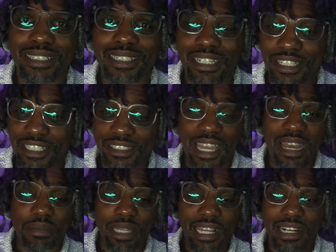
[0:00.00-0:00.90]
And to
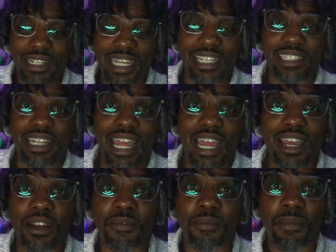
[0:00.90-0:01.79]
stab Caitlin ass and
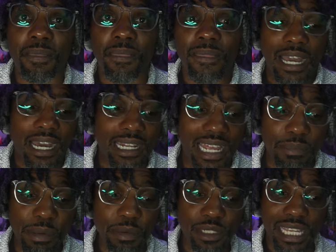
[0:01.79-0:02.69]
I, now a lot
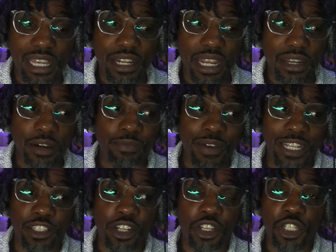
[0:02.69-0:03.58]
of people saying that
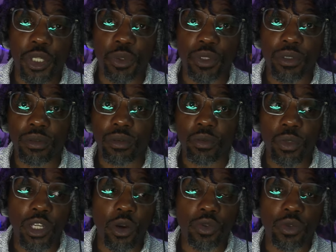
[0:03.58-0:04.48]
affected her shooting.
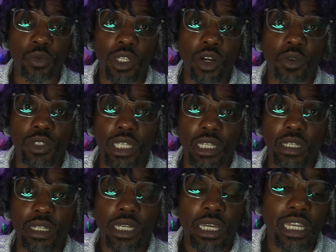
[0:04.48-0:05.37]
We gonna
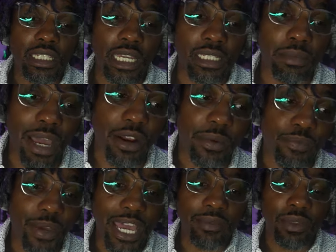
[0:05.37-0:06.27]
see. As a matter of
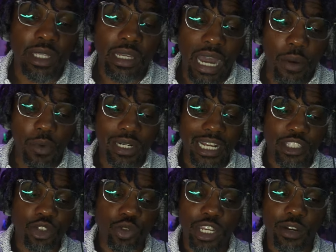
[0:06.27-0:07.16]
fact, I would
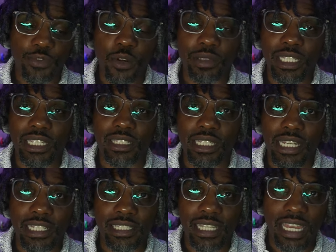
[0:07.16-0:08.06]
like to hear from
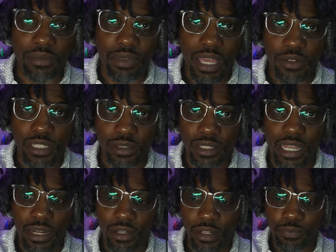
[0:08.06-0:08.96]
CC and say if that was something
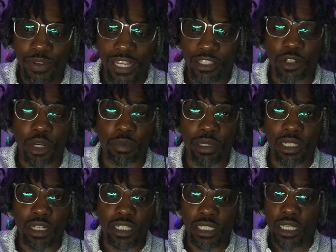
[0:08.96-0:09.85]
that affected her.
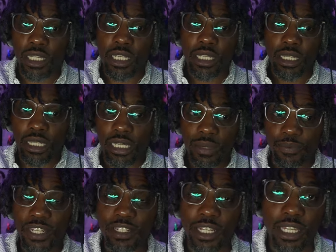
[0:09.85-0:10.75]
Because
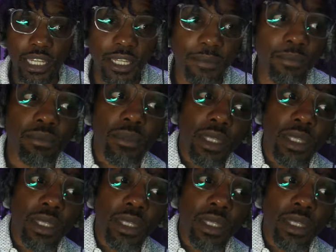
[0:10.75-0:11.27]
if it did,